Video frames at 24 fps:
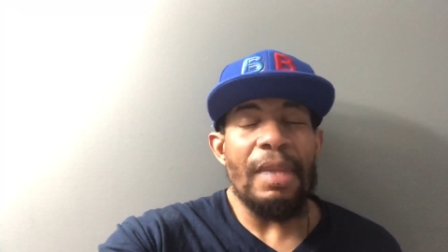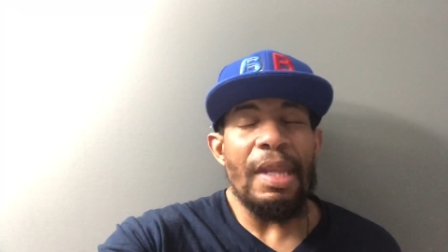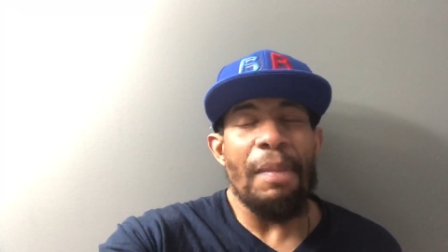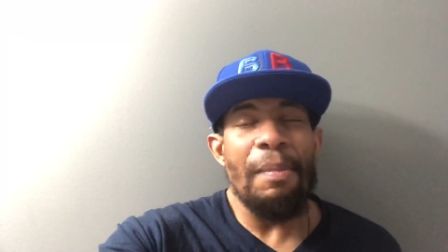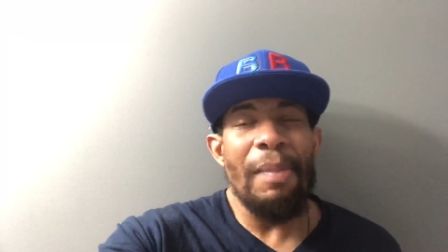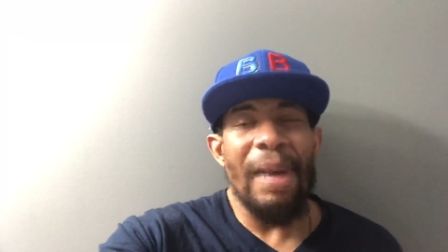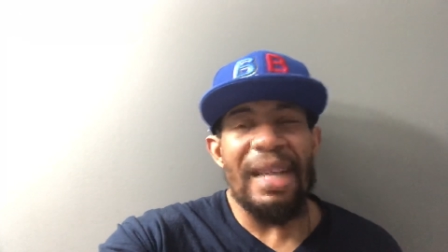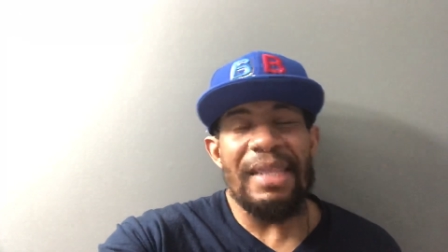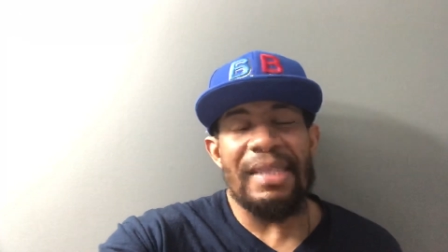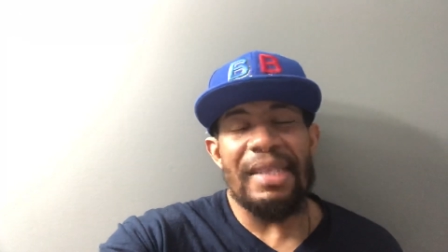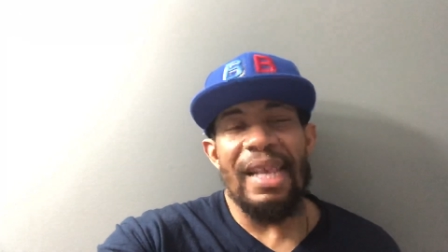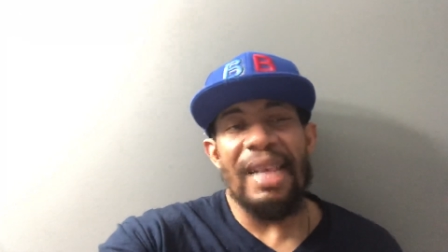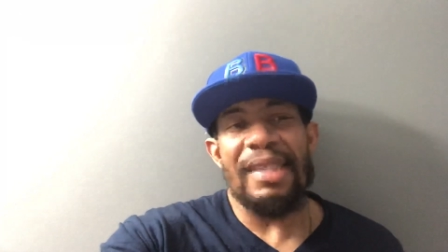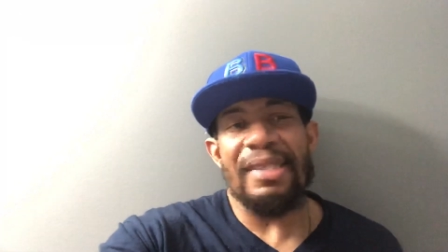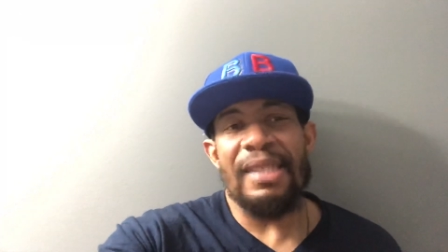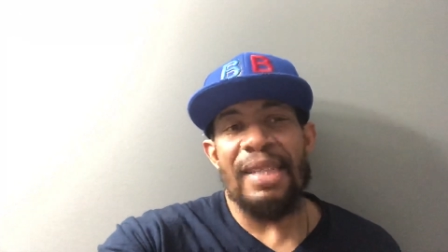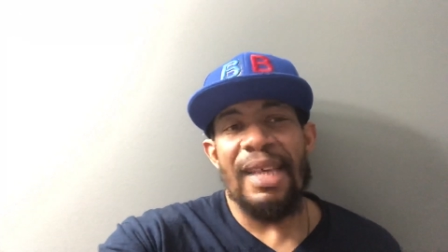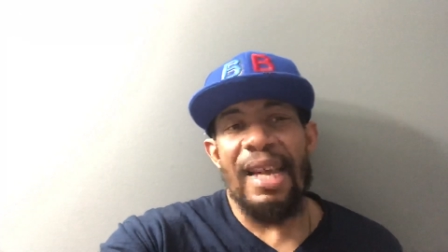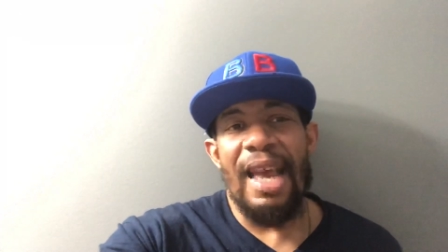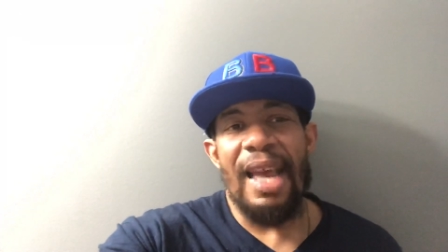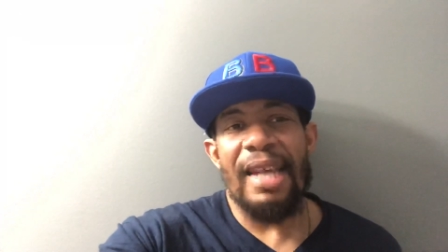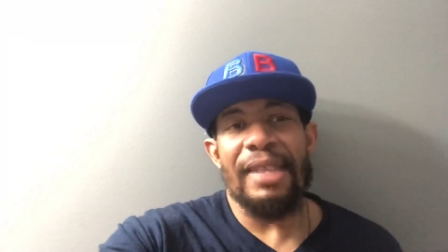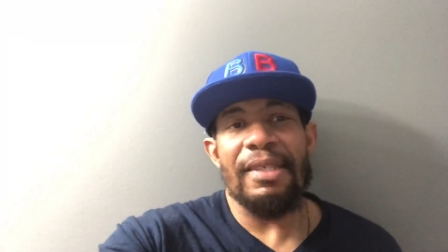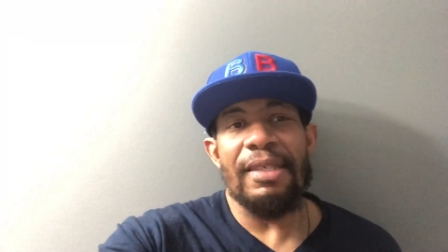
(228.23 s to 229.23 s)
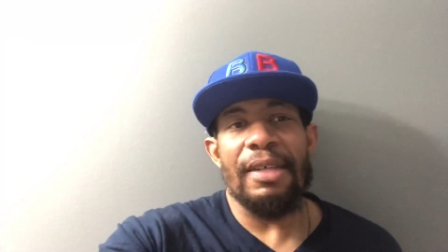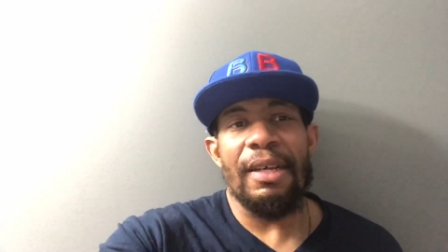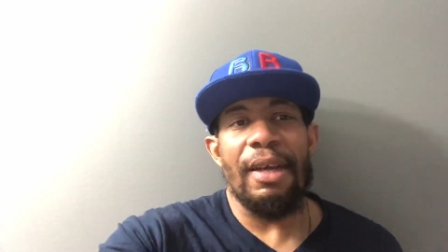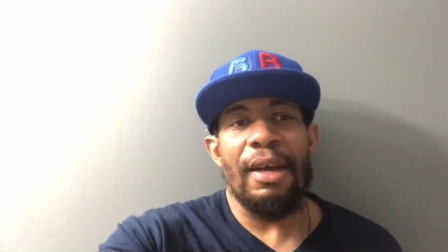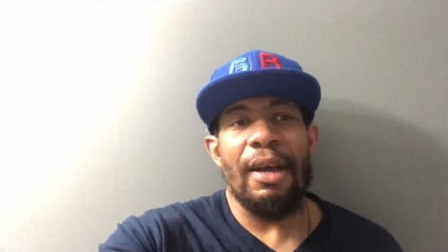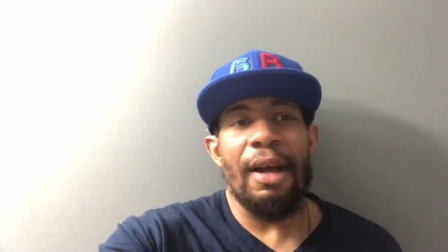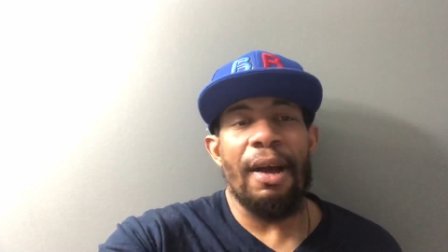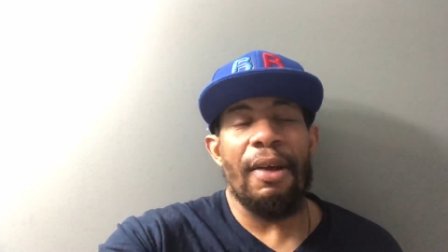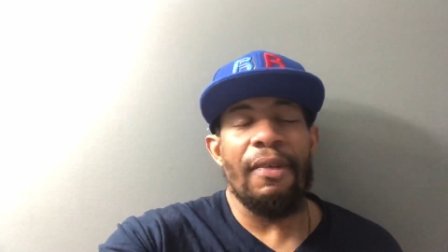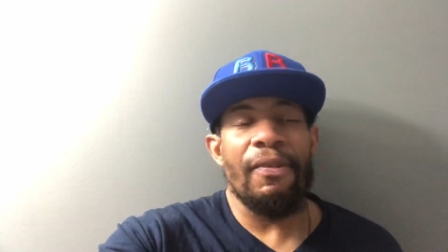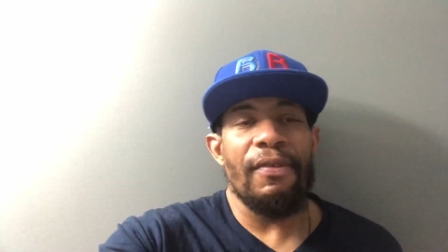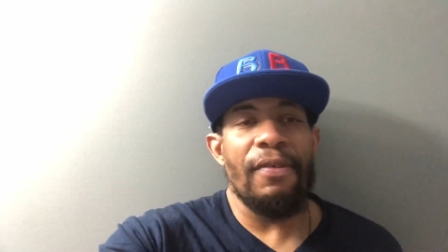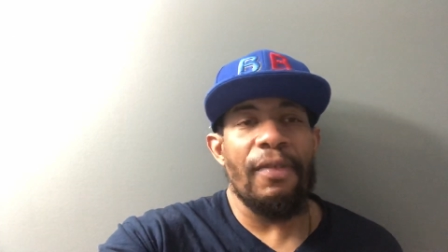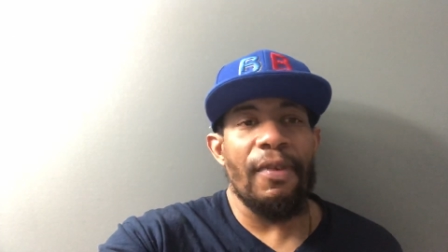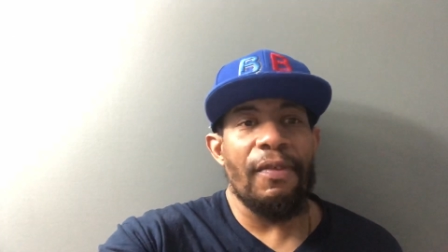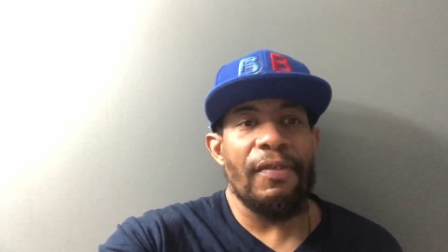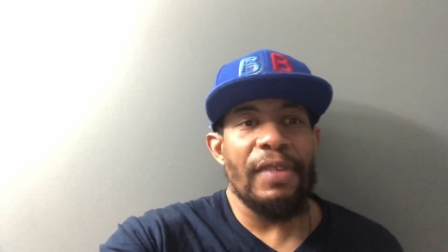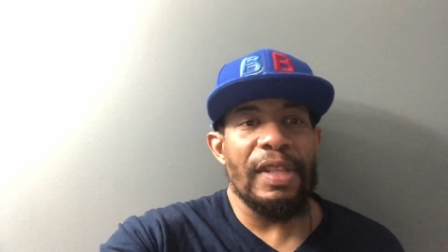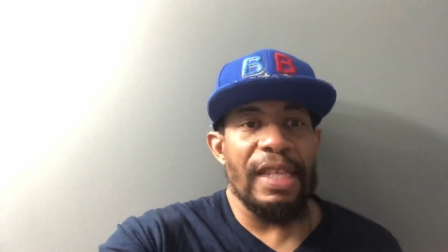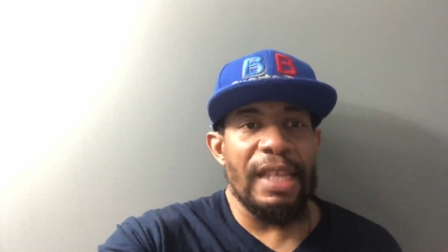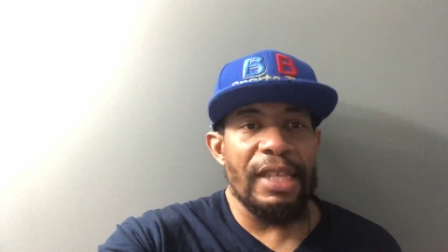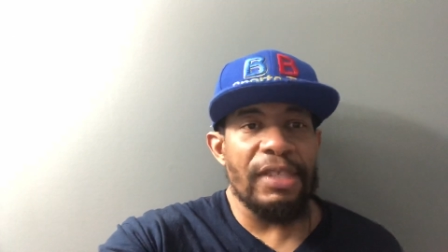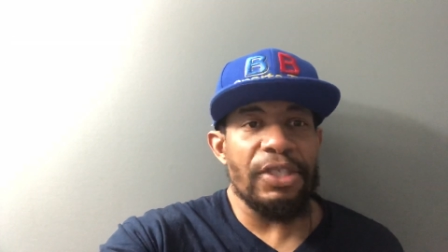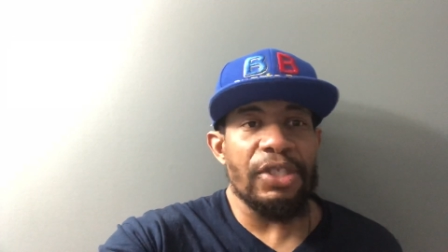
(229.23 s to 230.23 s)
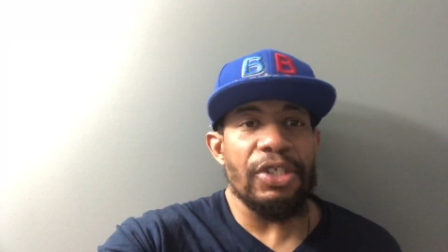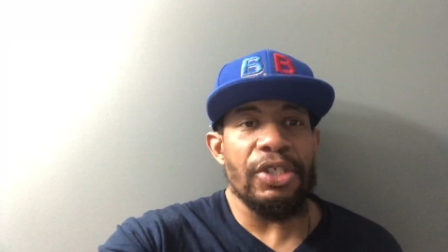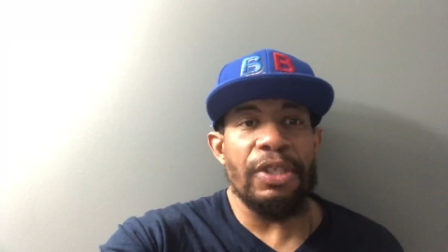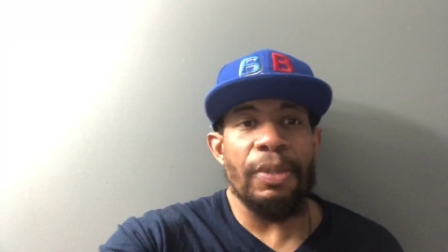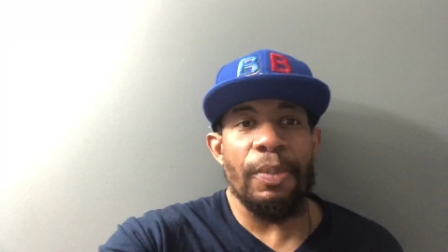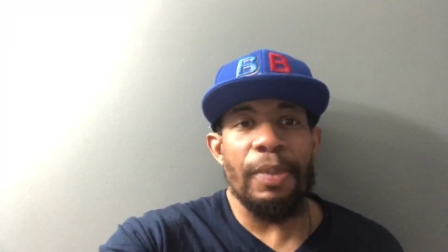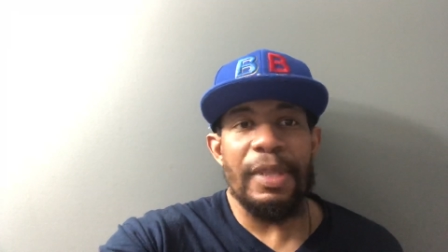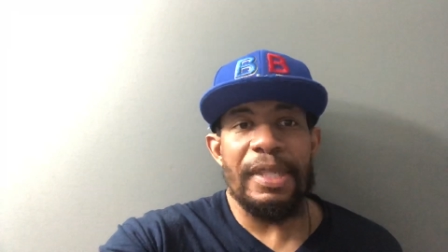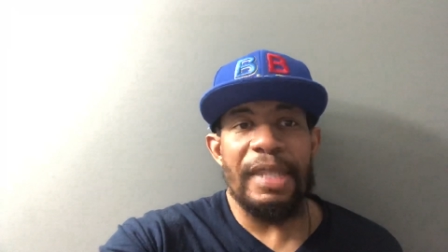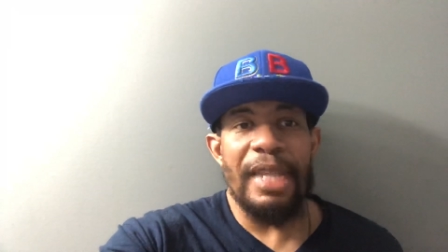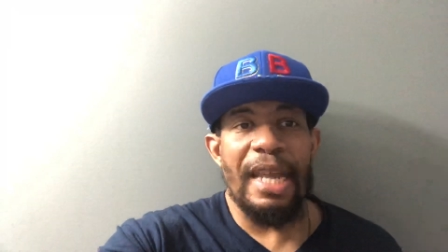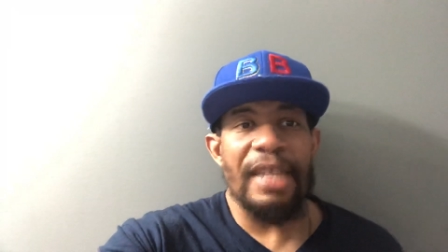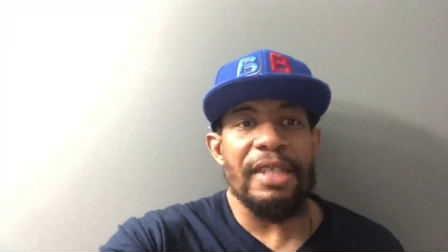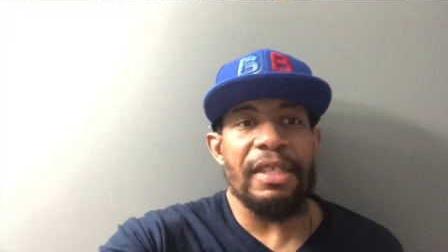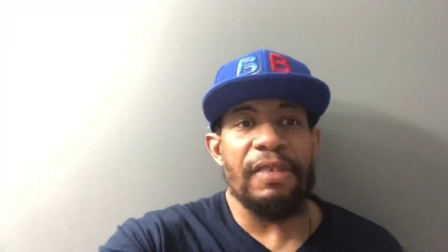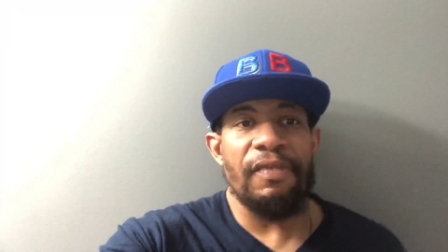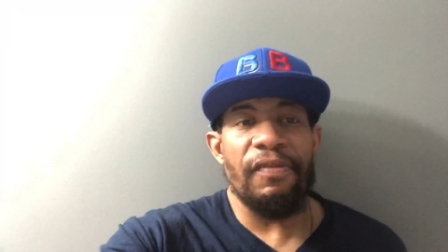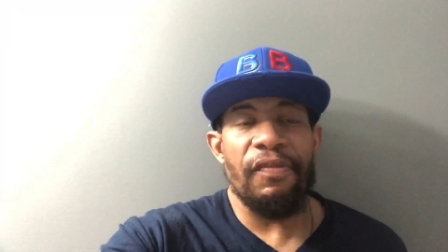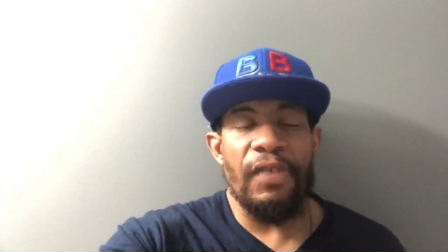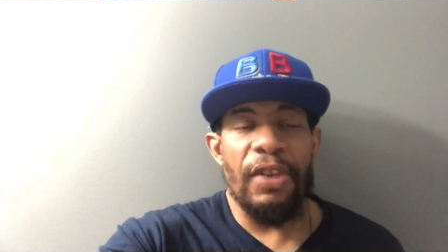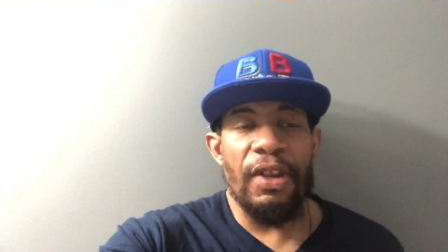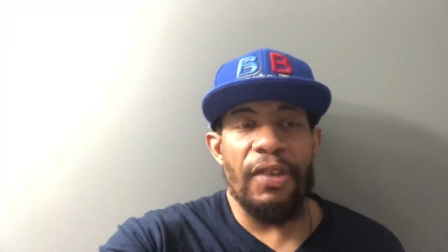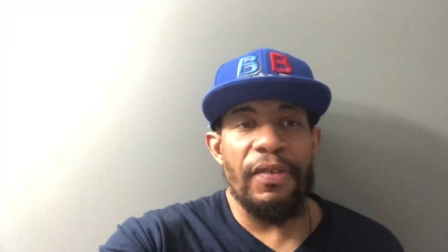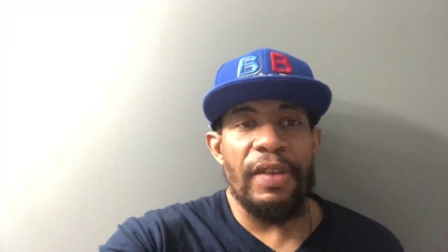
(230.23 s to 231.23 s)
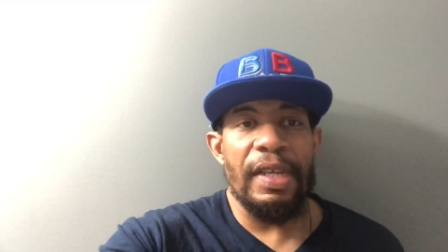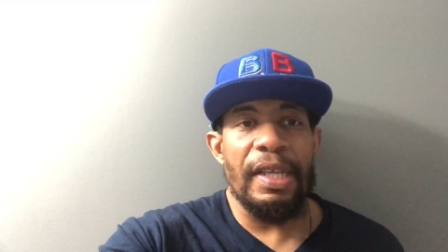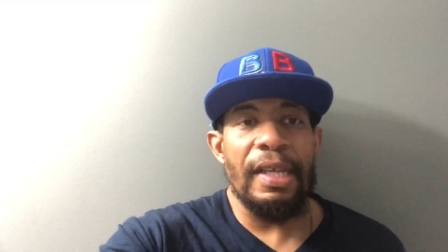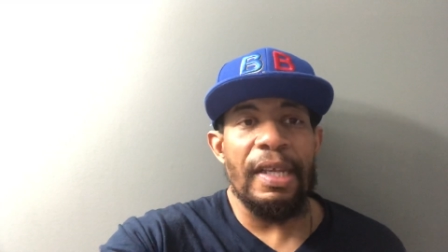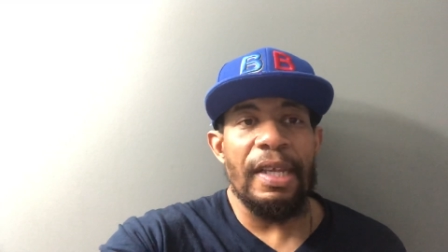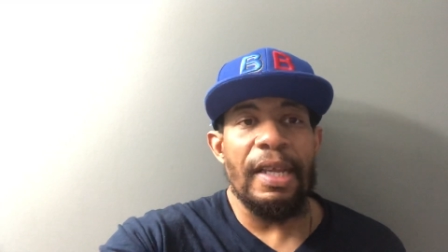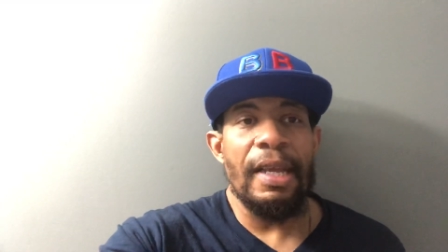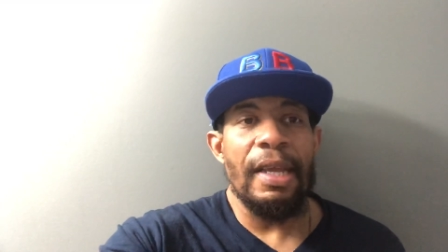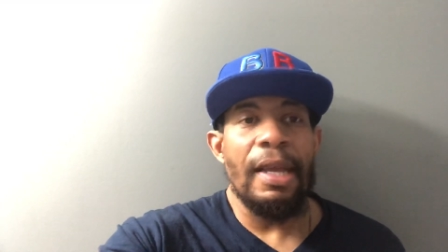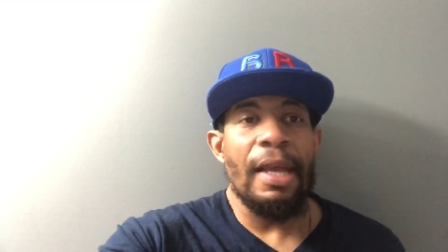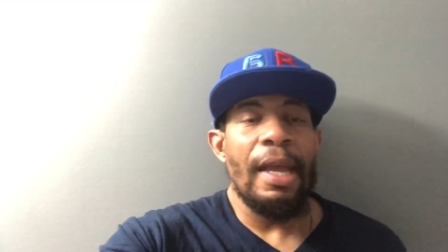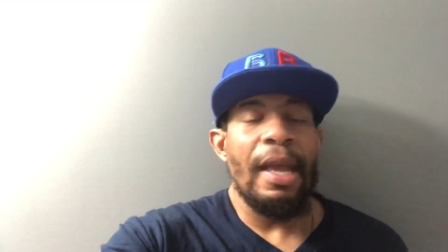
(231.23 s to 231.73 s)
Mike Tyson has a, a relationship with Tyson Fury,